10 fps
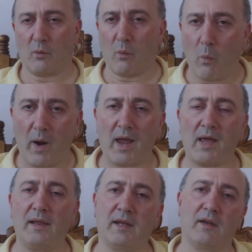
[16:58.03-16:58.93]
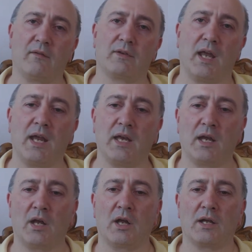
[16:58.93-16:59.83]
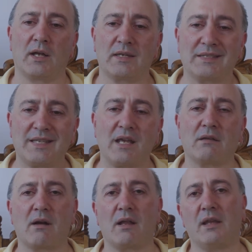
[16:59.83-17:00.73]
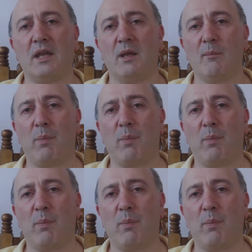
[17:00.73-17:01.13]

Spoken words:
were lived in centrally